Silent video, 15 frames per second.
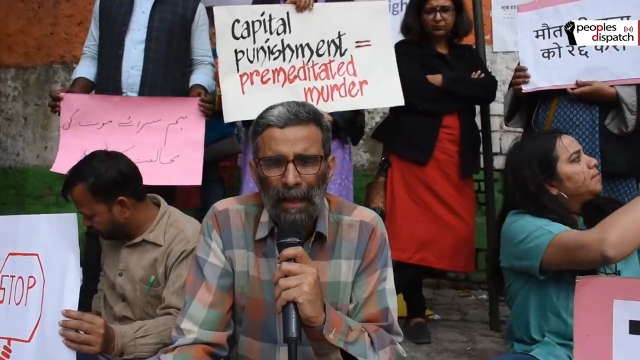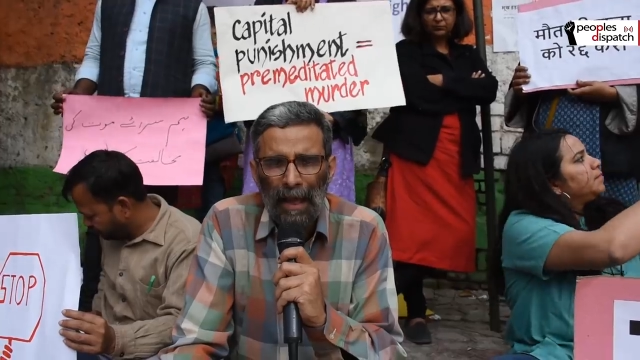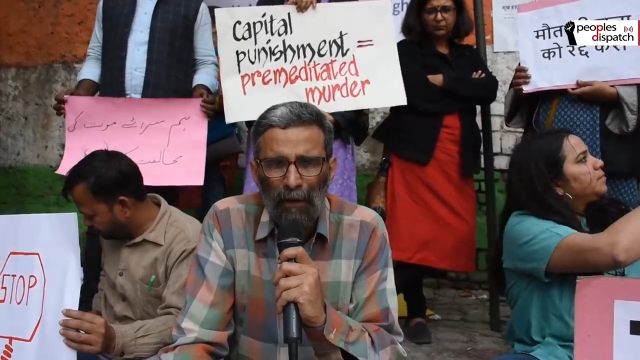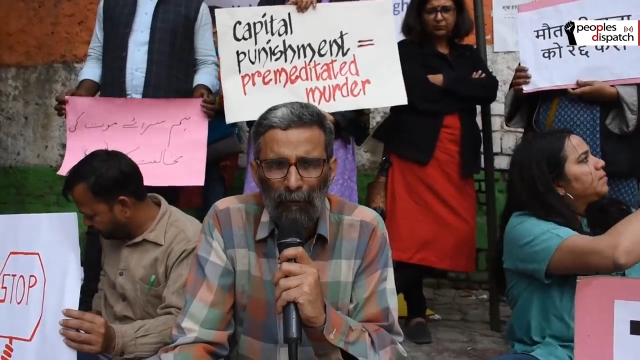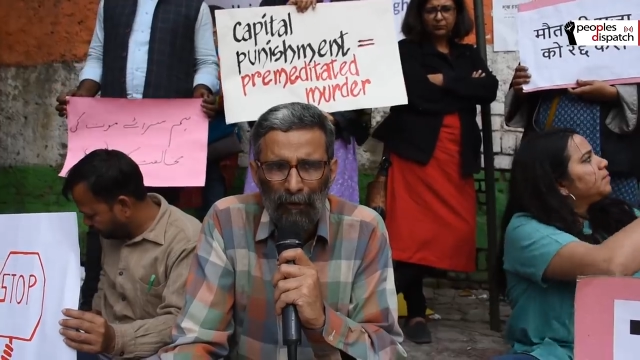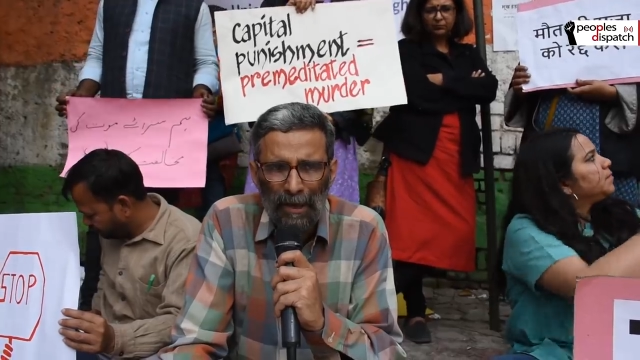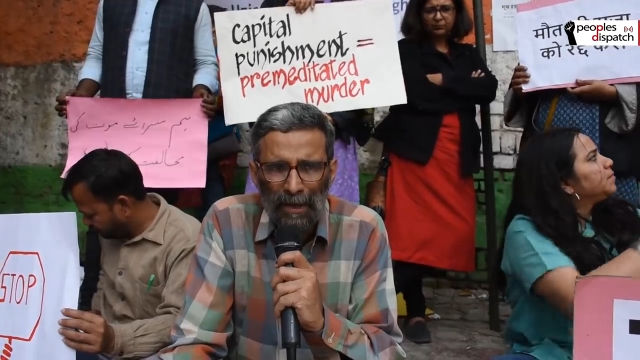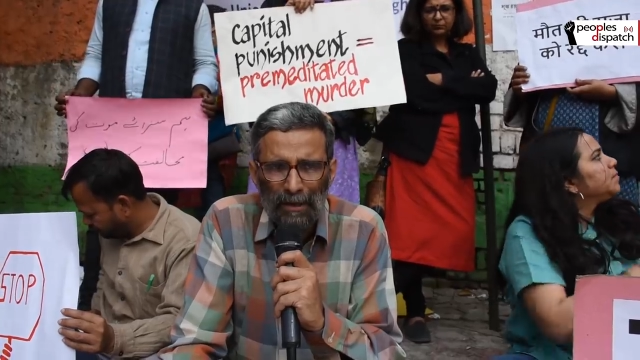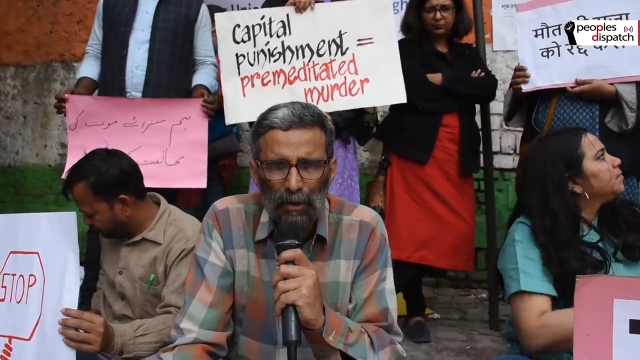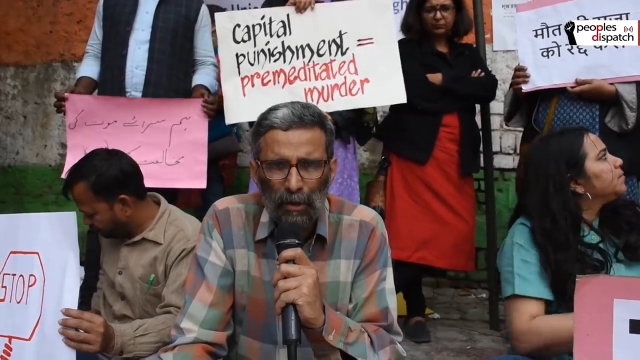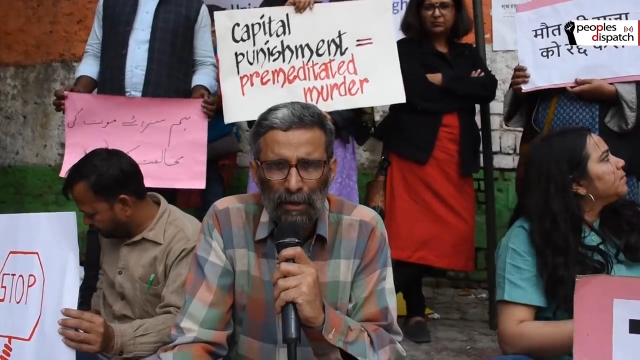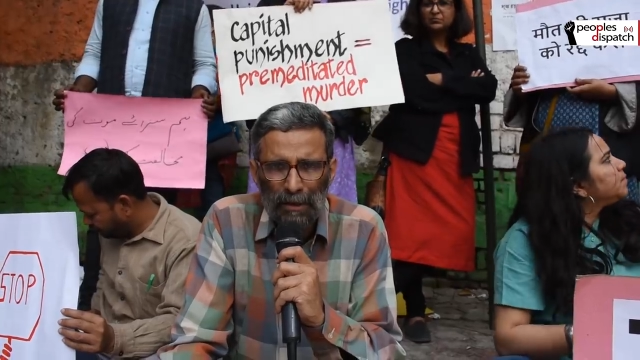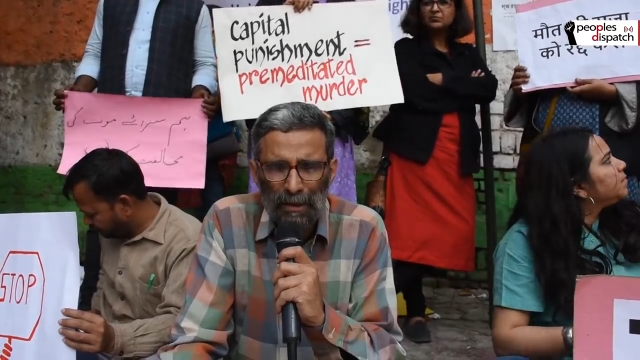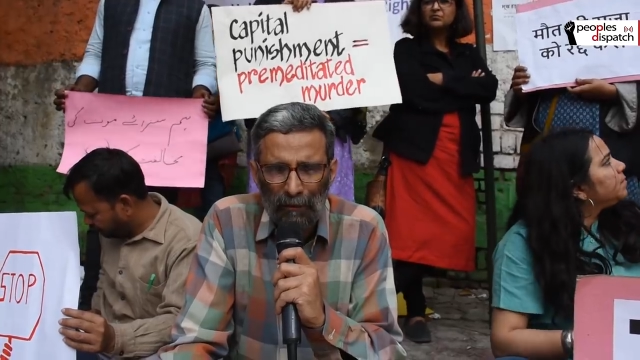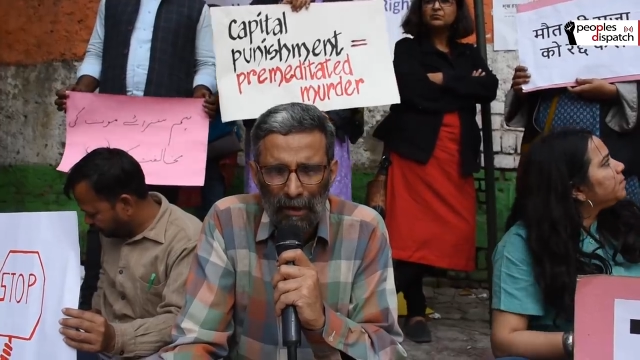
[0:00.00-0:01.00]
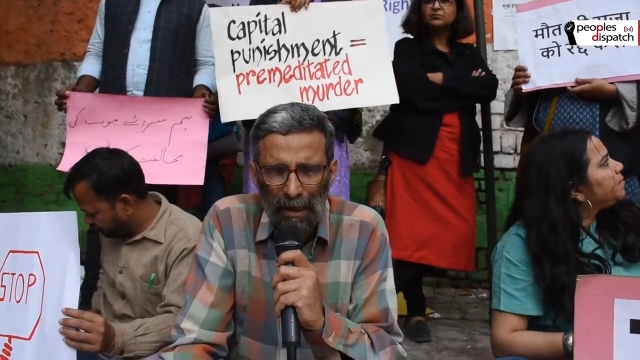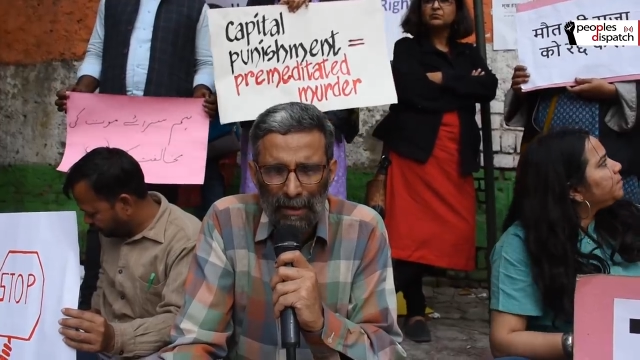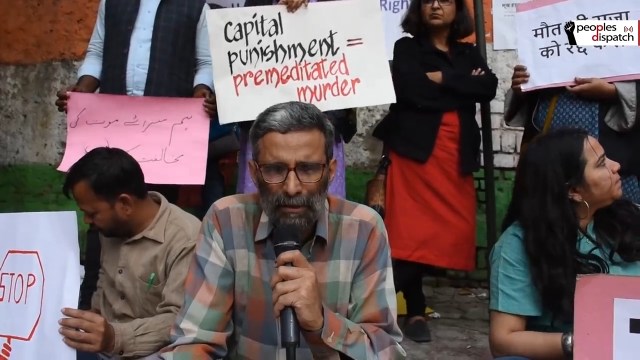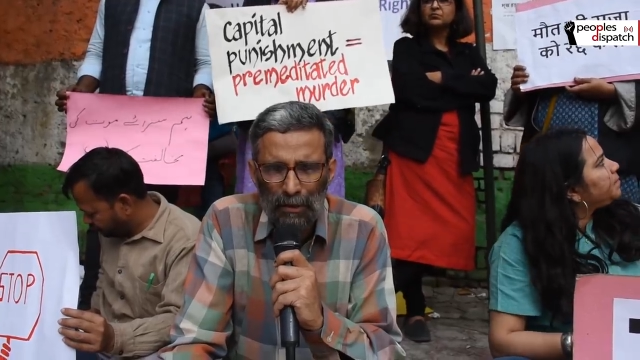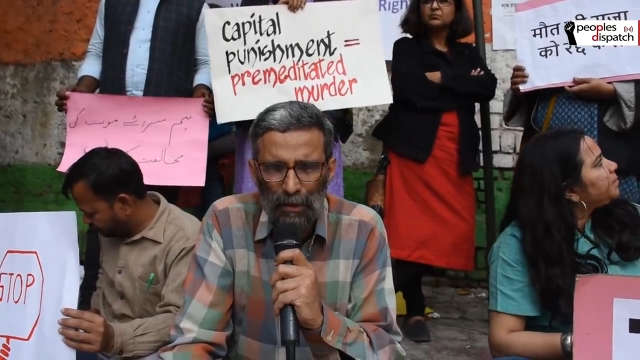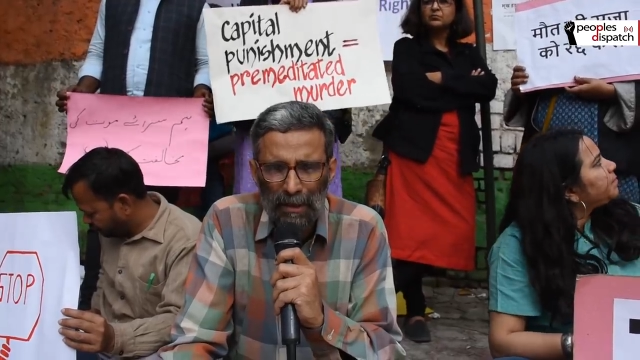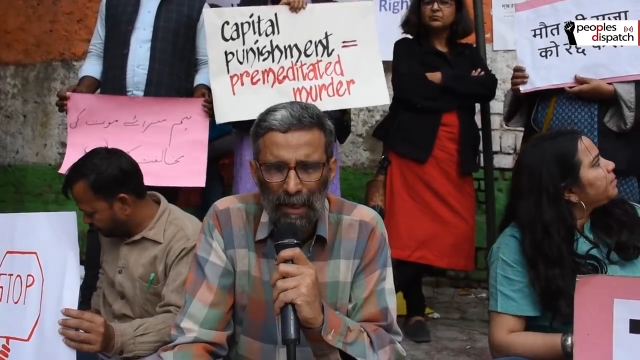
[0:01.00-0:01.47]
Speaker 1: Every
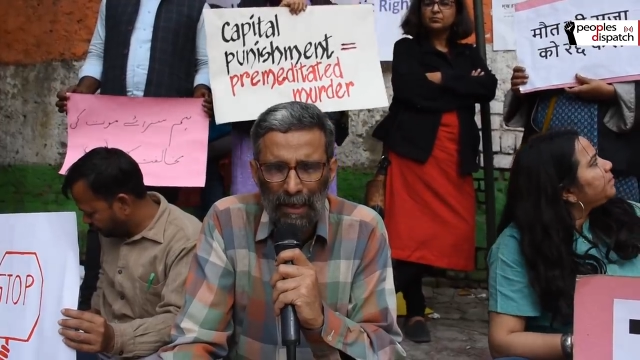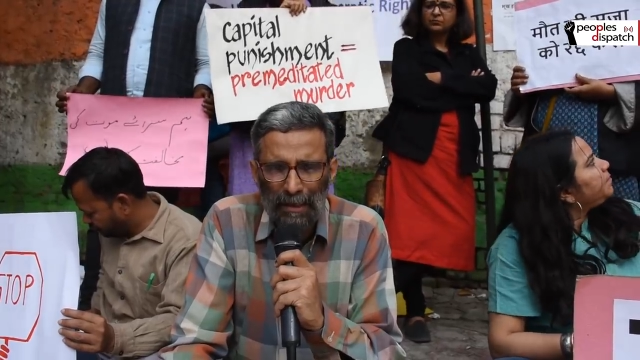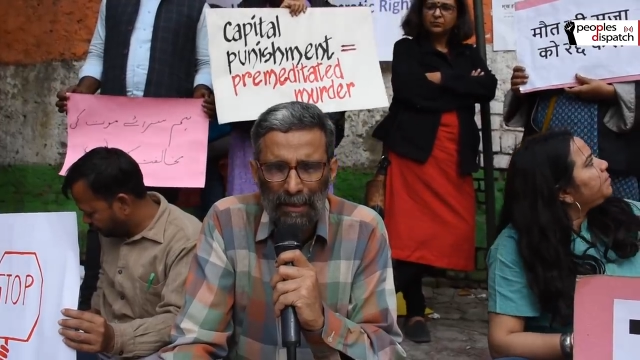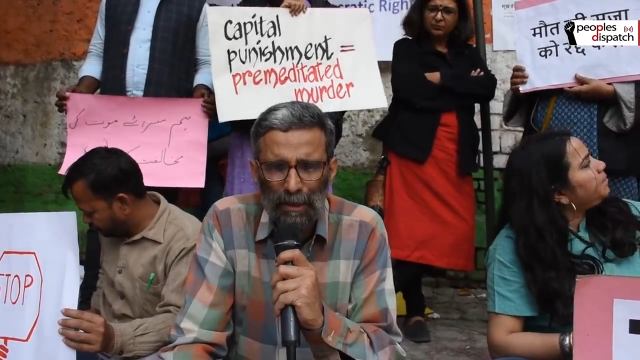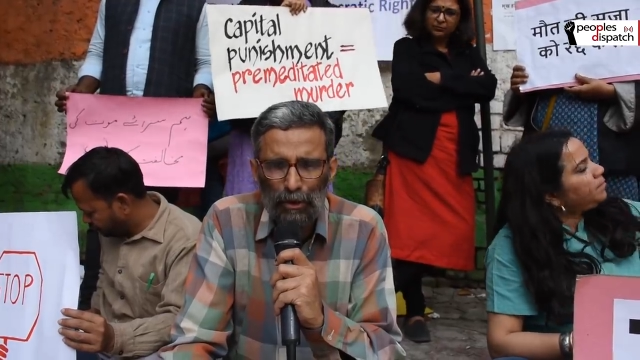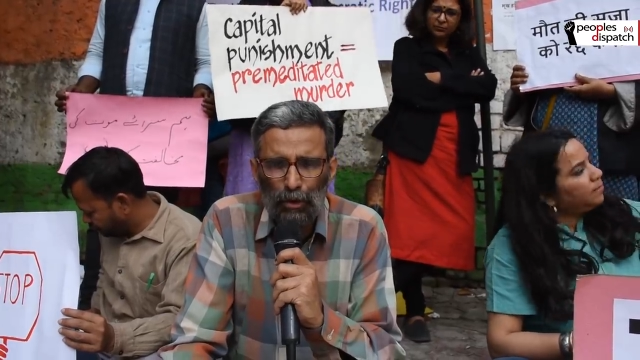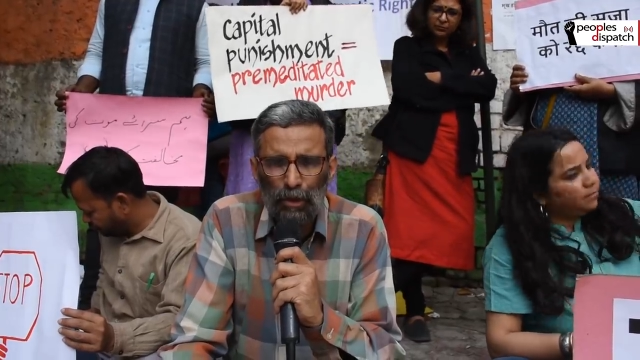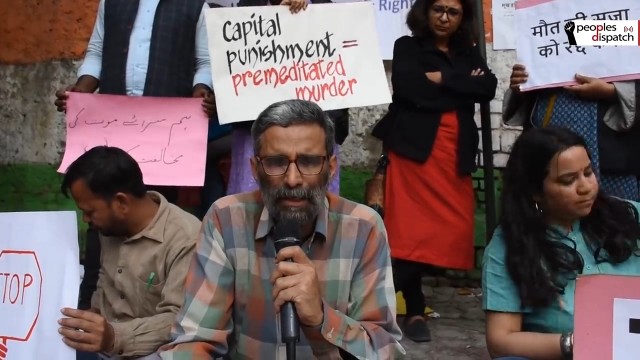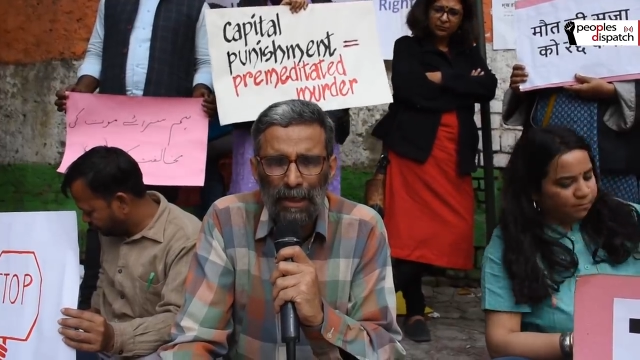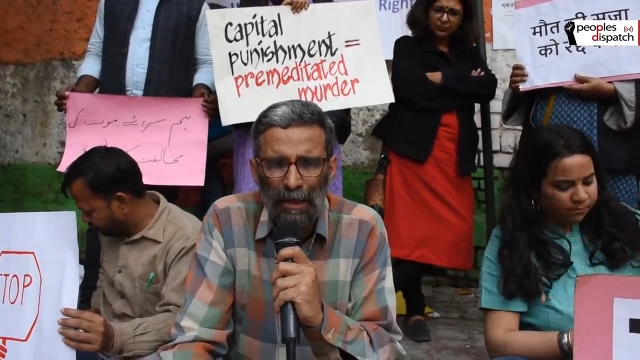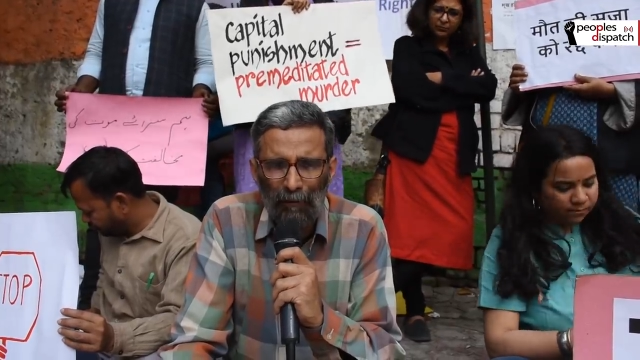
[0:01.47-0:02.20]
civilized society should